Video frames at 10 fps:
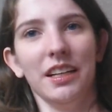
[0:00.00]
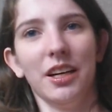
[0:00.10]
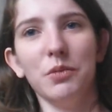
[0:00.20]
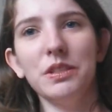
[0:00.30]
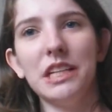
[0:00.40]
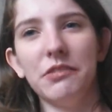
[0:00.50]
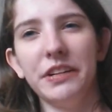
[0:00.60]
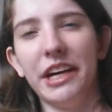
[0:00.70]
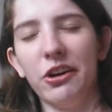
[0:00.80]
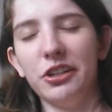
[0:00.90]
Almost
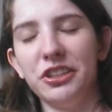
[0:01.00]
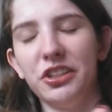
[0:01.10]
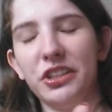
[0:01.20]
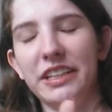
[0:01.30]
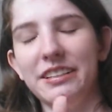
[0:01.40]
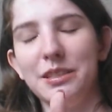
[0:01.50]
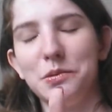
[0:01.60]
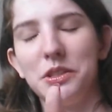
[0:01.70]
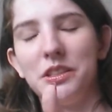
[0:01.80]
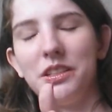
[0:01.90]
every character
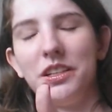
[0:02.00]
is